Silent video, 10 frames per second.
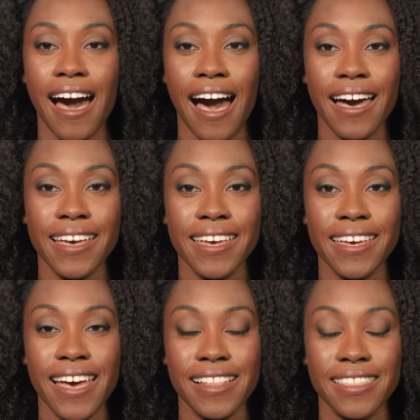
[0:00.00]

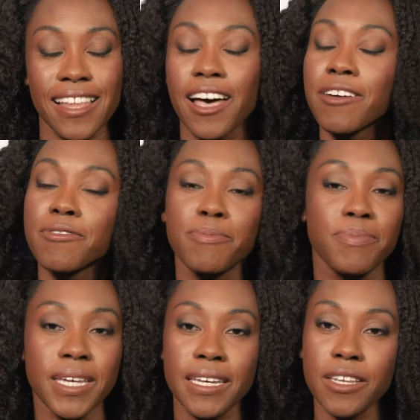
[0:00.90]
I love
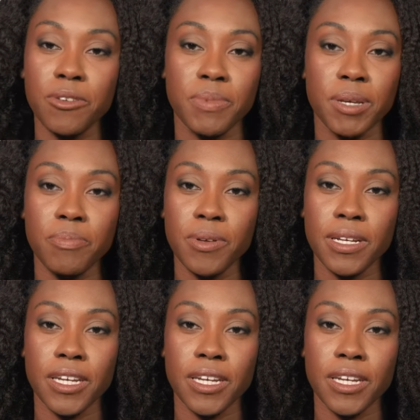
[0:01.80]
meeting other people